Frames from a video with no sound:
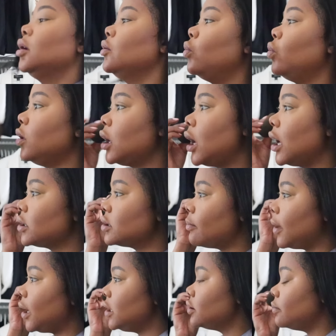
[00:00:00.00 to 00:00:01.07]
what has
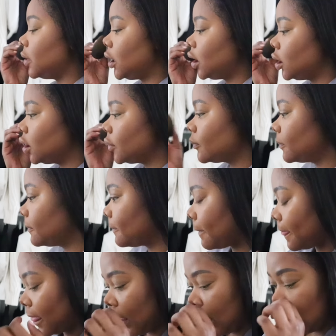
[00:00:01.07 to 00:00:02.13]
made me,
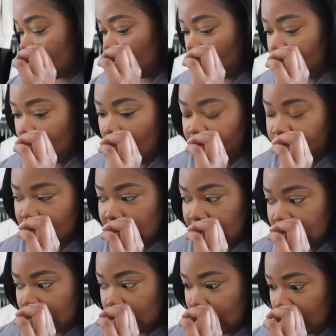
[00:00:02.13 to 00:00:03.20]
not that I've turned
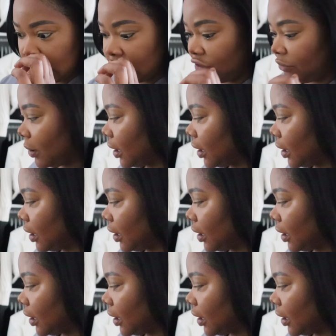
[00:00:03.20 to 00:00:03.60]
into a negative